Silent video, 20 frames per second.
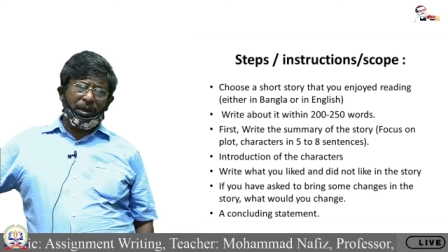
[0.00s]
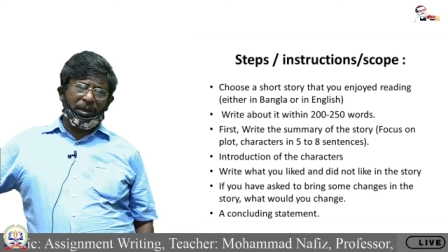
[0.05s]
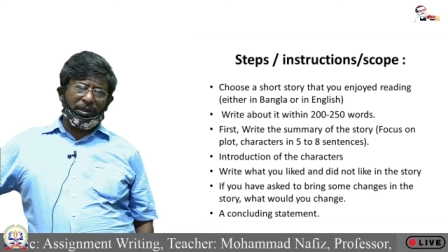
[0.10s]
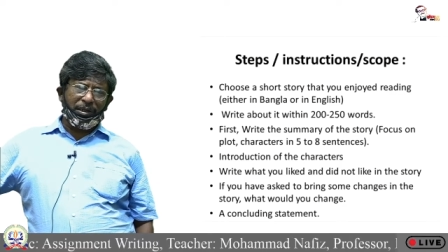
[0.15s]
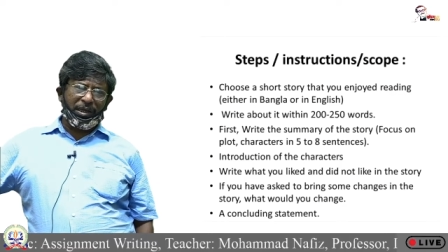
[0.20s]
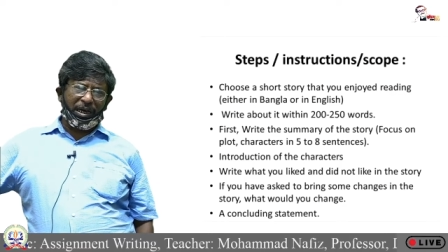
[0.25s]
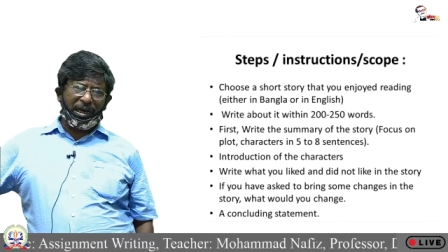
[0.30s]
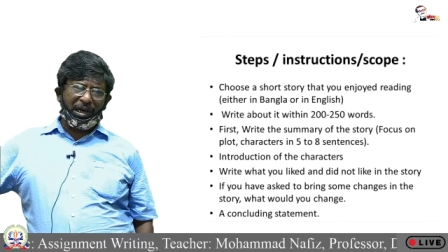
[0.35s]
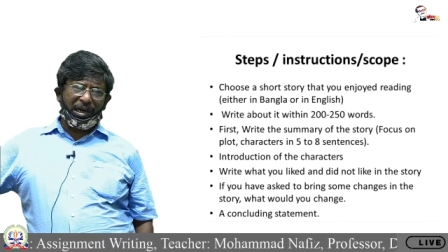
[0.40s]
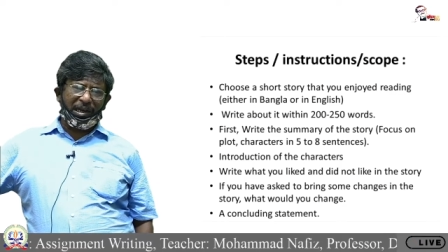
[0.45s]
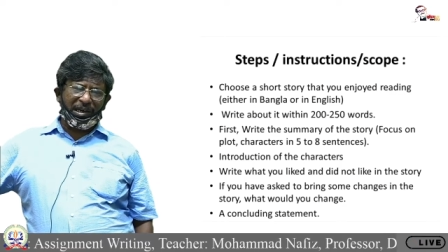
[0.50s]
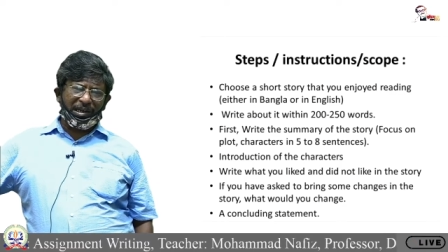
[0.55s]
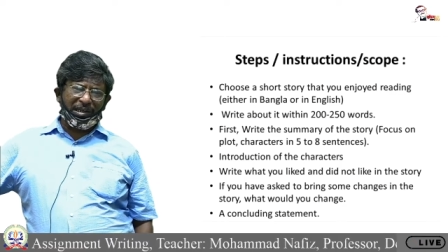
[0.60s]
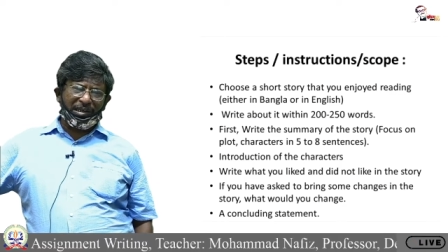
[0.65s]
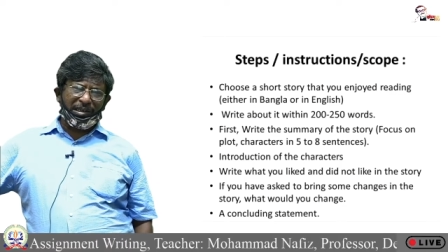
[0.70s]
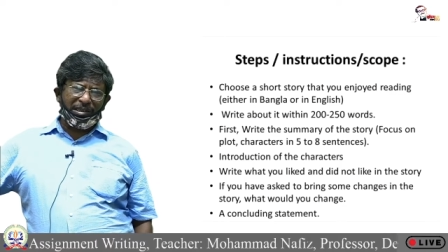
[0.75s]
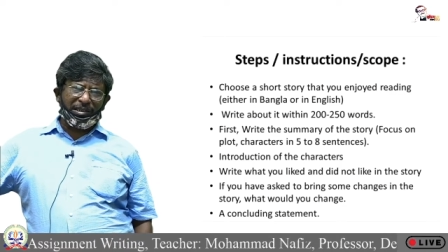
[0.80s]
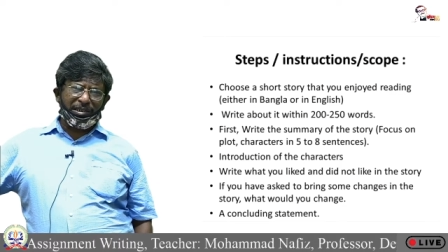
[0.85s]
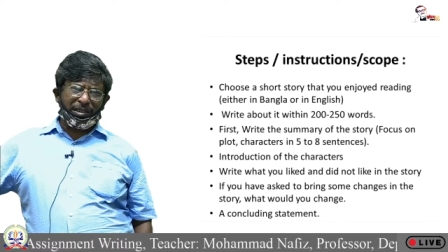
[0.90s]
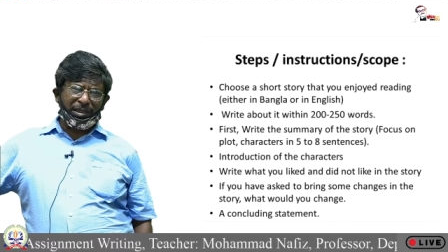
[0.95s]
the
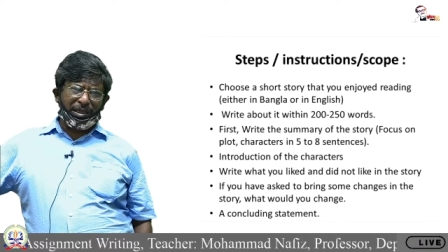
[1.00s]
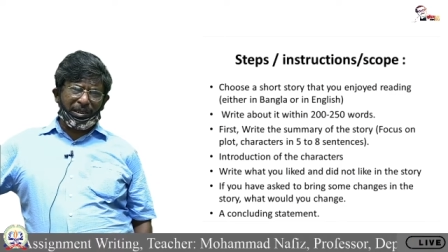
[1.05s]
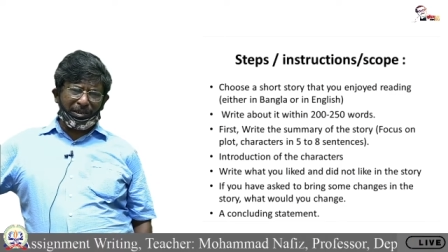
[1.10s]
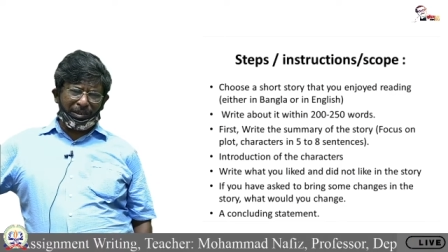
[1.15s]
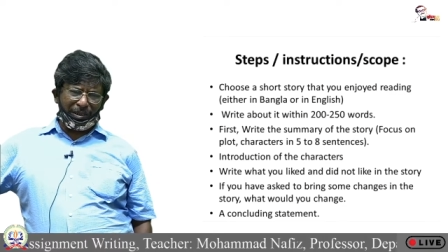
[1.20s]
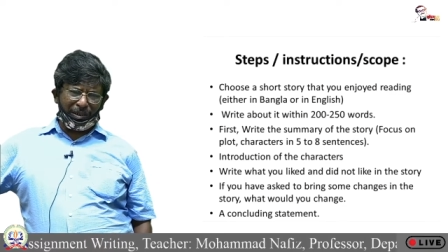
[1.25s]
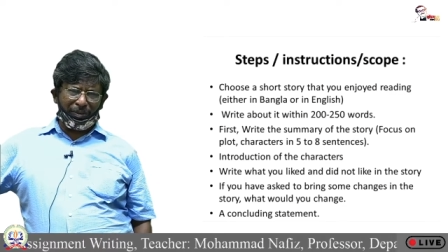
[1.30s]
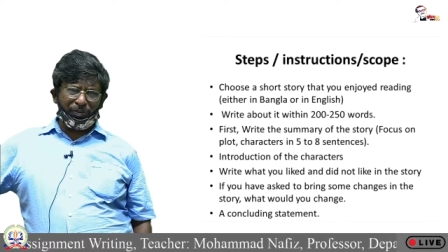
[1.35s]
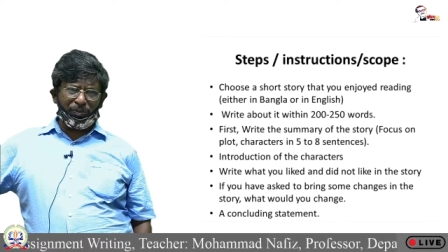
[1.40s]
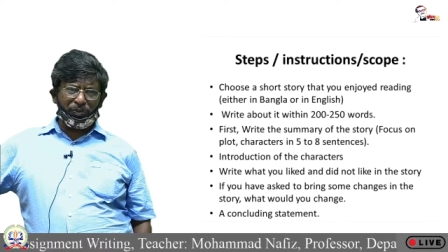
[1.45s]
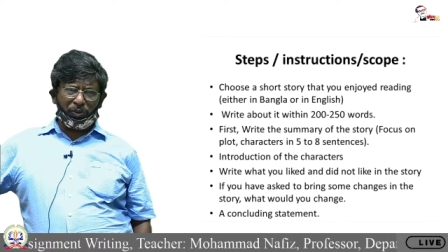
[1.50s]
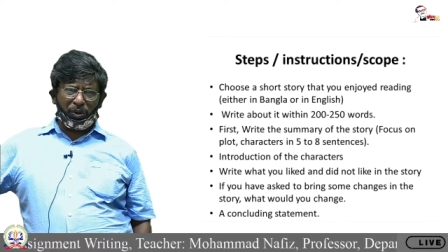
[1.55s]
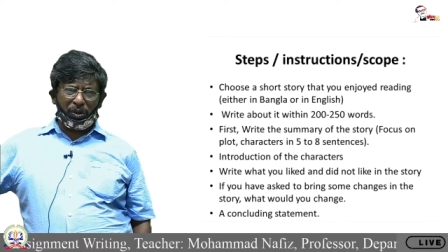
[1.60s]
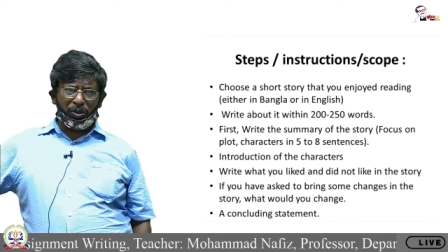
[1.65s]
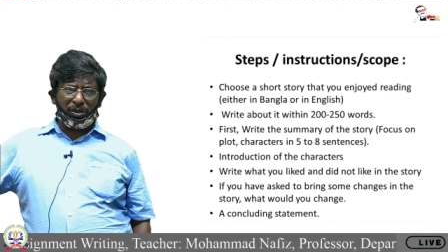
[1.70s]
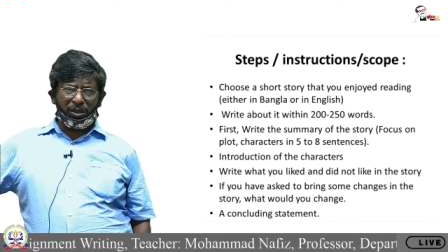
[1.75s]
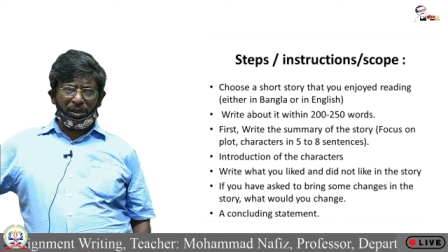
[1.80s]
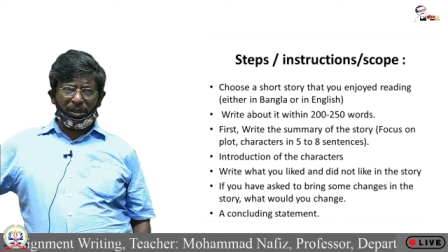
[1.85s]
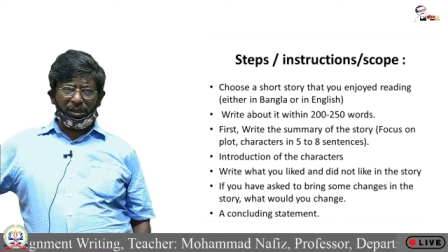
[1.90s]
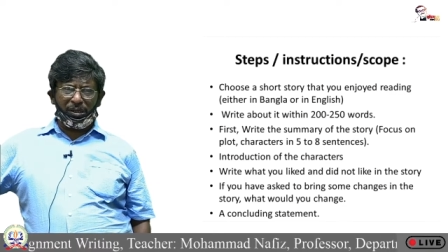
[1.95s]
characters are
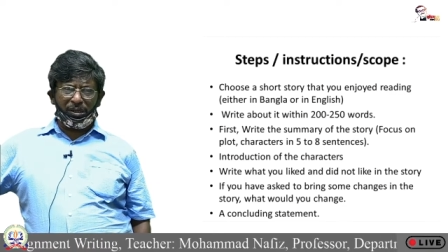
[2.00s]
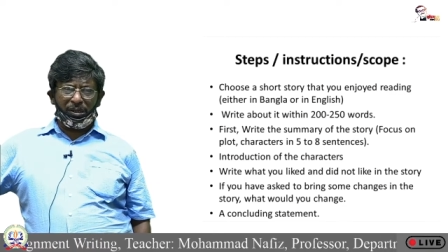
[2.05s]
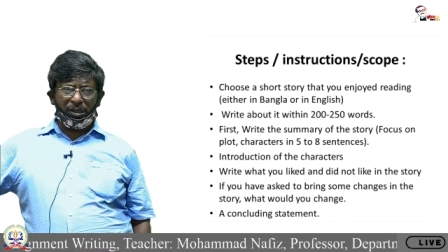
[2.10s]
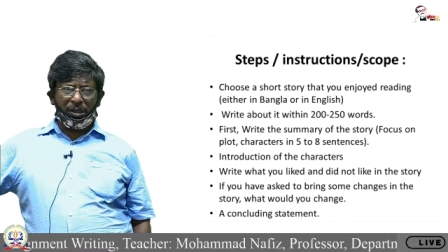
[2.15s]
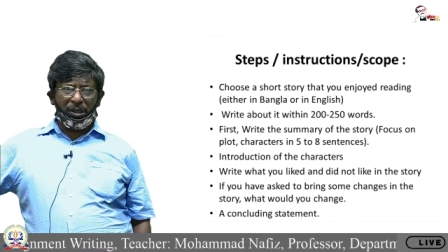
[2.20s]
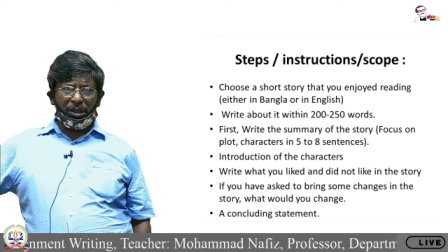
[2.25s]
important